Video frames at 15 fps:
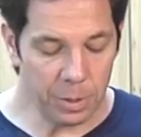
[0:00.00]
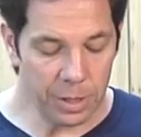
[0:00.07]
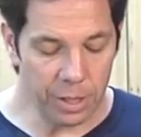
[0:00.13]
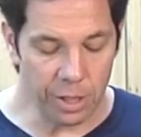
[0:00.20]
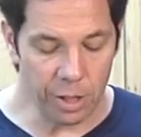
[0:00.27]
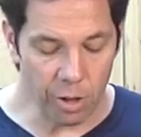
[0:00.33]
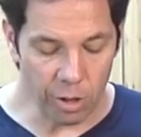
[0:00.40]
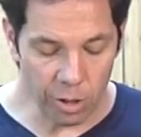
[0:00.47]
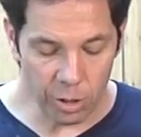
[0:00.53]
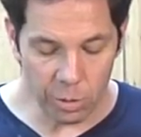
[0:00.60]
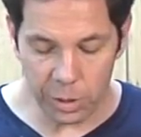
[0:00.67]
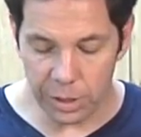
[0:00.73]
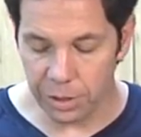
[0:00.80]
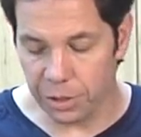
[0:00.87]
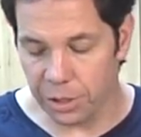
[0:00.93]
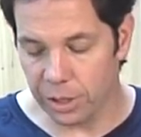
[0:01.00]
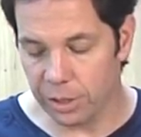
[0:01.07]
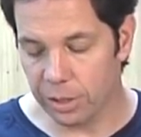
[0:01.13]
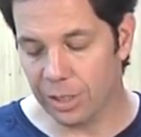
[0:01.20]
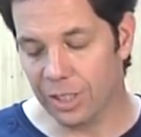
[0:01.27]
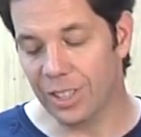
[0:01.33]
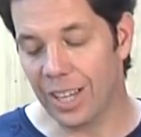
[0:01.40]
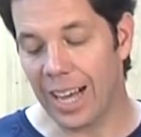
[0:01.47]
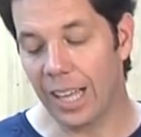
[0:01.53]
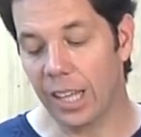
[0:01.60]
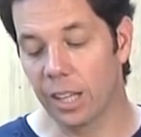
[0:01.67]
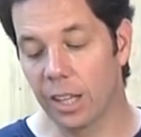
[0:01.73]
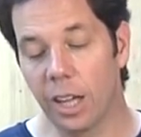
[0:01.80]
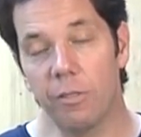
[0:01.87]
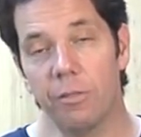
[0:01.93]
to be the Irwin chisels. I
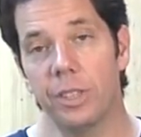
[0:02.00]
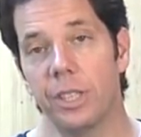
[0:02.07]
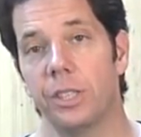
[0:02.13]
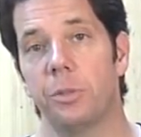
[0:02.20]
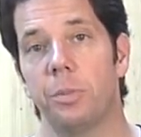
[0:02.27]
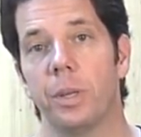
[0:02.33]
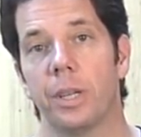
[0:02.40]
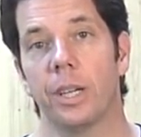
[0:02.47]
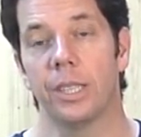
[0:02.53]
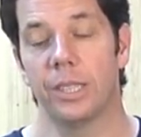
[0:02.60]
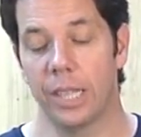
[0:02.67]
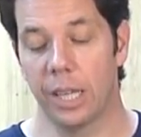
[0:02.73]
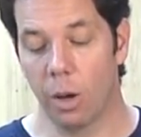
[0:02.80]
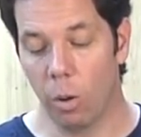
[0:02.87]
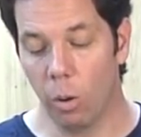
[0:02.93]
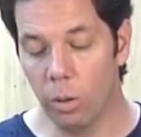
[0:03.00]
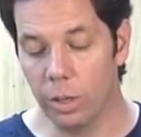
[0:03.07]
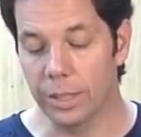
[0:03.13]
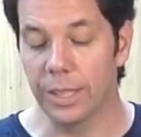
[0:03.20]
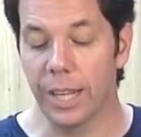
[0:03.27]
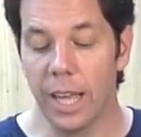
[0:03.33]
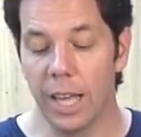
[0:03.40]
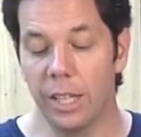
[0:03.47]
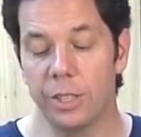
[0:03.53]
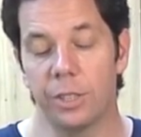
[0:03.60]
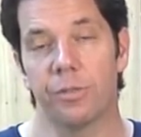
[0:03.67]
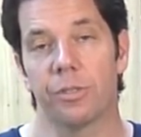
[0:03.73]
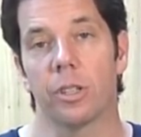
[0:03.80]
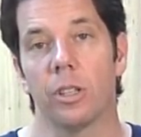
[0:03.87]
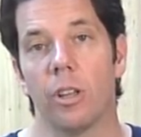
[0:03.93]
love these because they hold an edge
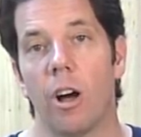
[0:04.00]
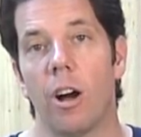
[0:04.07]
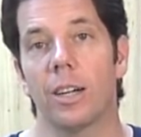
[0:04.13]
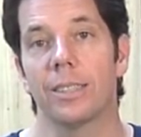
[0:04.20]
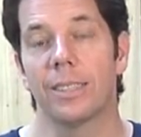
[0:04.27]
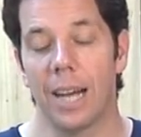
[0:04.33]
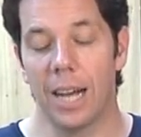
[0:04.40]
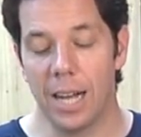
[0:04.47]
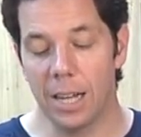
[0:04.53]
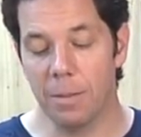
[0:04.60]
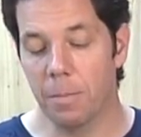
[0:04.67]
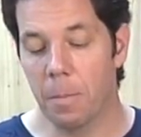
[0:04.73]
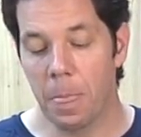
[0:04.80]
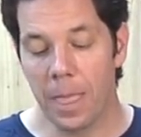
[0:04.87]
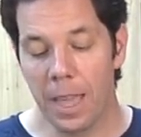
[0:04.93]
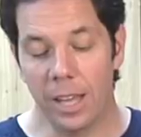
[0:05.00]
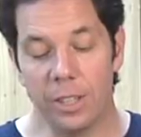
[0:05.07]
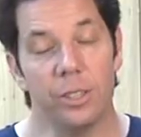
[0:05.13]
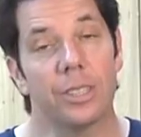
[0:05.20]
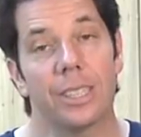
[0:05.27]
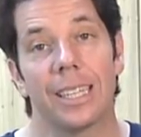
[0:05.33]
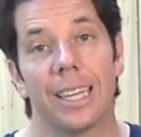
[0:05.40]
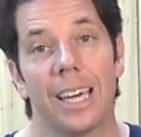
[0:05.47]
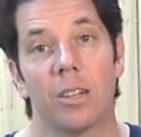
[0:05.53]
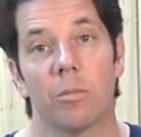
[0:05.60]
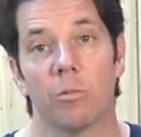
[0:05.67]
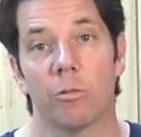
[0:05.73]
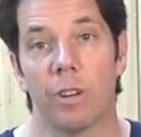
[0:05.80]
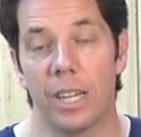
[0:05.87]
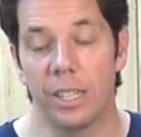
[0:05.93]
for a long time and you can get
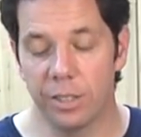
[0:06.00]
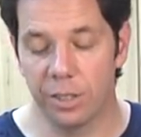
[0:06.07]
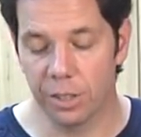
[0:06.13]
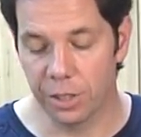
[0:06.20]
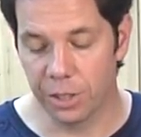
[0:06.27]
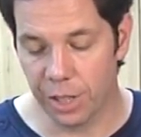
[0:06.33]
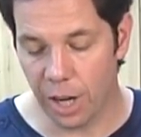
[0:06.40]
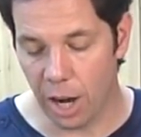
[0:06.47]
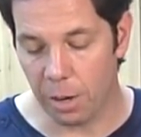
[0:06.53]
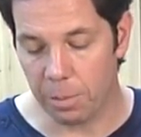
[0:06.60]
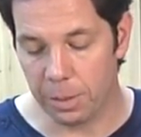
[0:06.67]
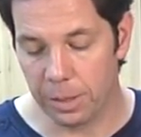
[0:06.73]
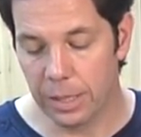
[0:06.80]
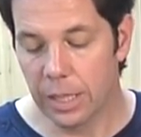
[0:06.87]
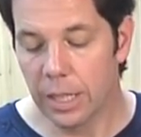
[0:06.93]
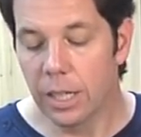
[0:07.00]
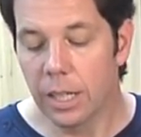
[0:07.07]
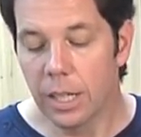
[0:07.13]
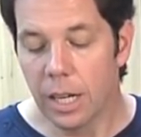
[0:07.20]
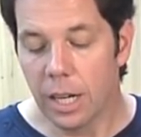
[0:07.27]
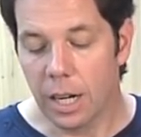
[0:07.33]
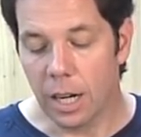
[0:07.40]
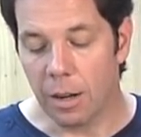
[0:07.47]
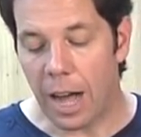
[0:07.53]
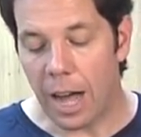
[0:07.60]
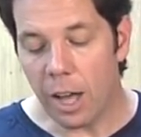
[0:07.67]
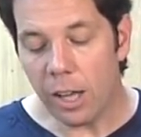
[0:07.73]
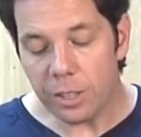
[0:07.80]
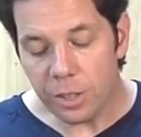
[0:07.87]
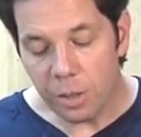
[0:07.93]
them razor sharp.
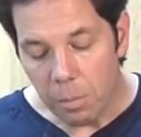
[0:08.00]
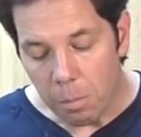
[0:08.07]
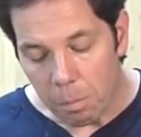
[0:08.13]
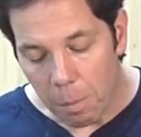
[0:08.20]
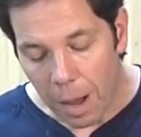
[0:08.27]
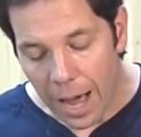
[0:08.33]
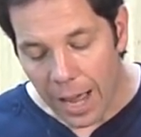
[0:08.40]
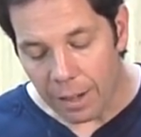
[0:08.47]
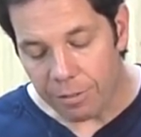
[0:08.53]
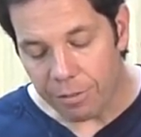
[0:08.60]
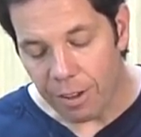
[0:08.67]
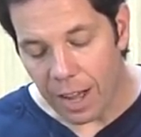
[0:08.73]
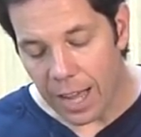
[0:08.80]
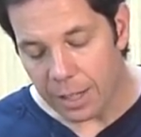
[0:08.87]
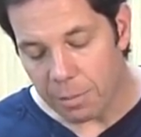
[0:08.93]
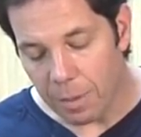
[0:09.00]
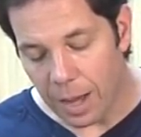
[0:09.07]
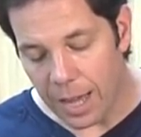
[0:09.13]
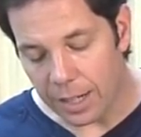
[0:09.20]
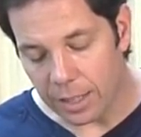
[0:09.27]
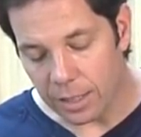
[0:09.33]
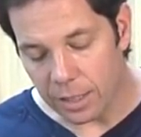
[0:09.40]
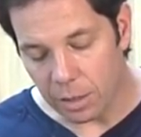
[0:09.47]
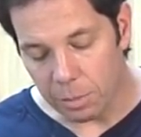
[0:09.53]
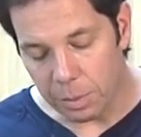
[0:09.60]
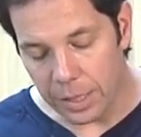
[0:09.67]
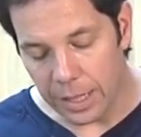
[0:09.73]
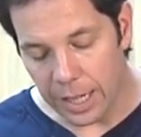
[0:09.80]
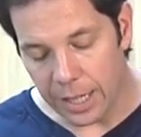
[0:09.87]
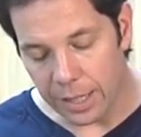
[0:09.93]
I also modified mine a little
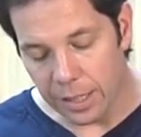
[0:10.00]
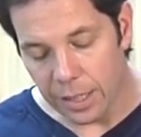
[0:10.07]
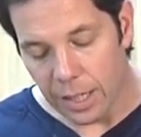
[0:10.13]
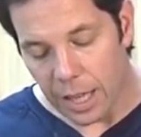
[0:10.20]
bit. I